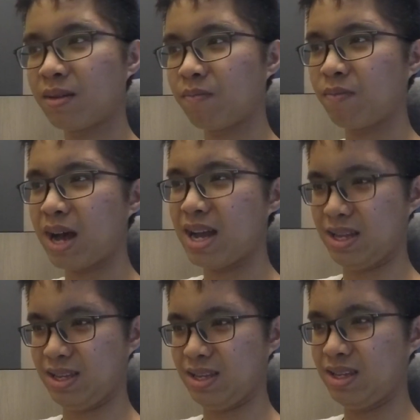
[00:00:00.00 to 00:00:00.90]
But
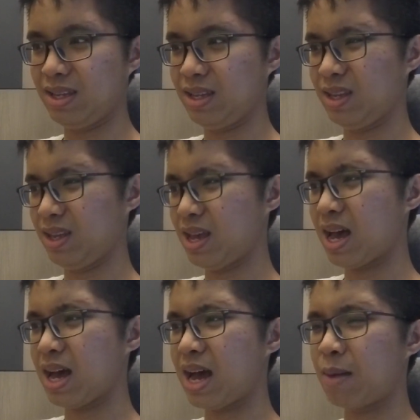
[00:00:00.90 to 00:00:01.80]

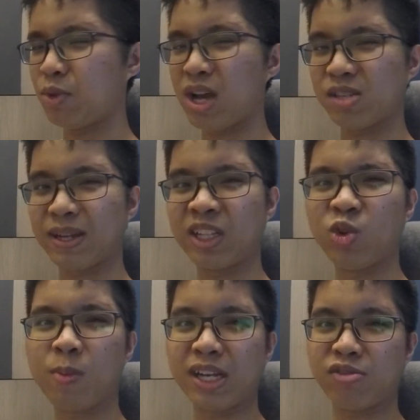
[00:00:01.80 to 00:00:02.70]
yeah, I'm not expecting
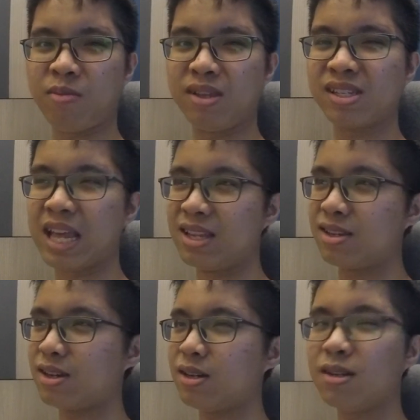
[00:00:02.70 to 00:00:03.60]
too much from this
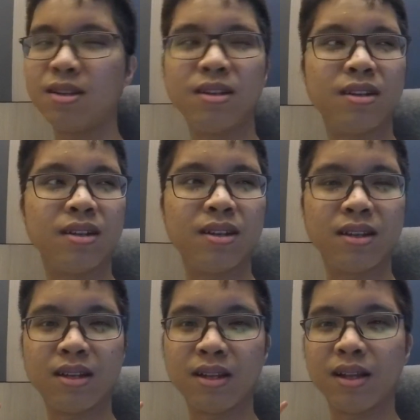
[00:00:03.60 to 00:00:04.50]
sensor.
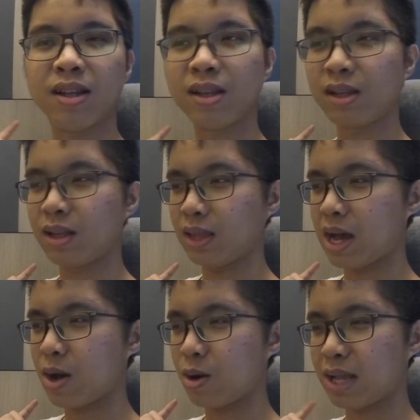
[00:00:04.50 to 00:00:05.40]

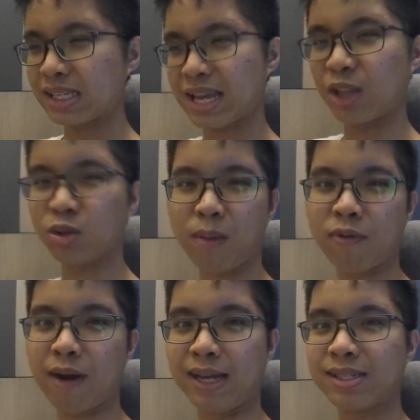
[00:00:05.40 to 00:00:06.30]
Now let's get to the
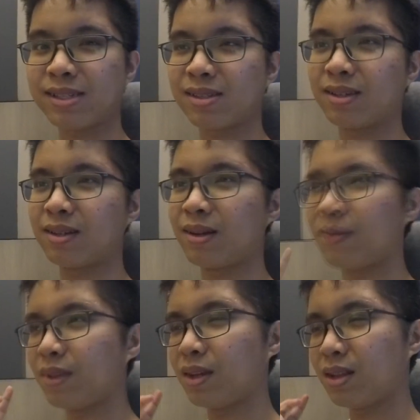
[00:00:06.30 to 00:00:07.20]
price.
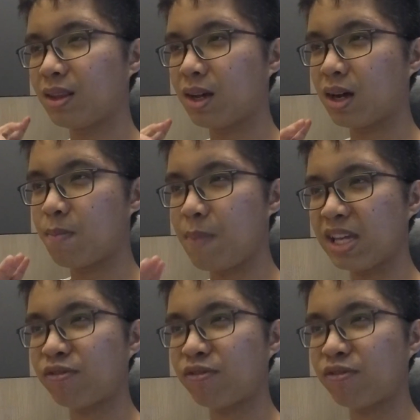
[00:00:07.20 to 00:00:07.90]
The base